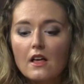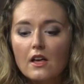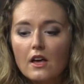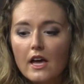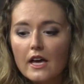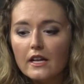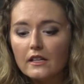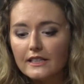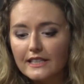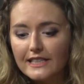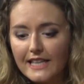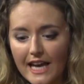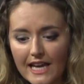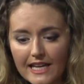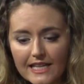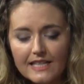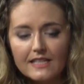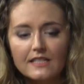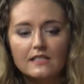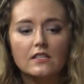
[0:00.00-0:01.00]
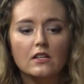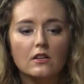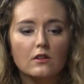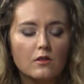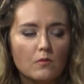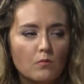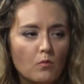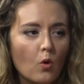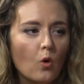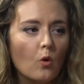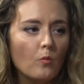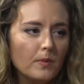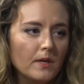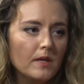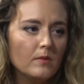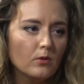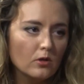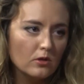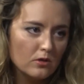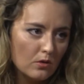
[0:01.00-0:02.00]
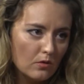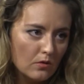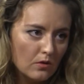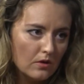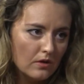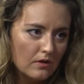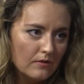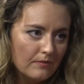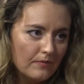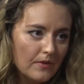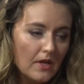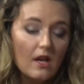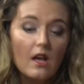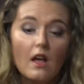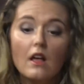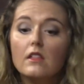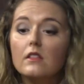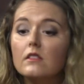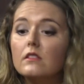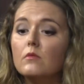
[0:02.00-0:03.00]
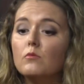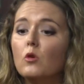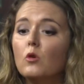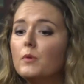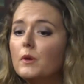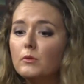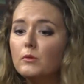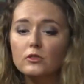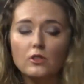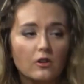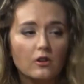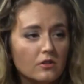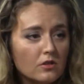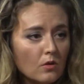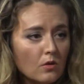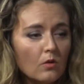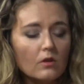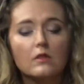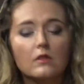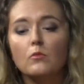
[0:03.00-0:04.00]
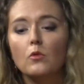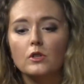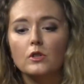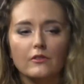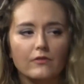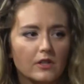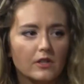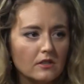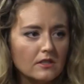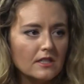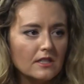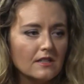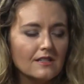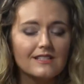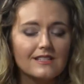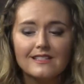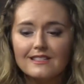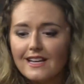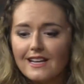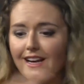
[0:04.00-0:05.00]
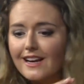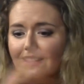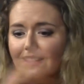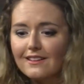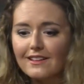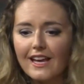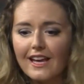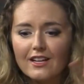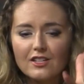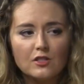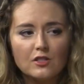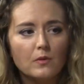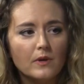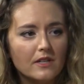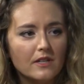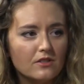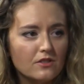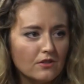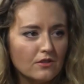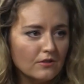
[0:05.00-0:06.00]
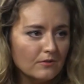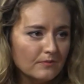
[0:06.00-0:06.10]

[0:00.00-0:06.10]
it'll get easier the more people talk. The more people don't talk, the more difficult it is. It's like a little catch-22,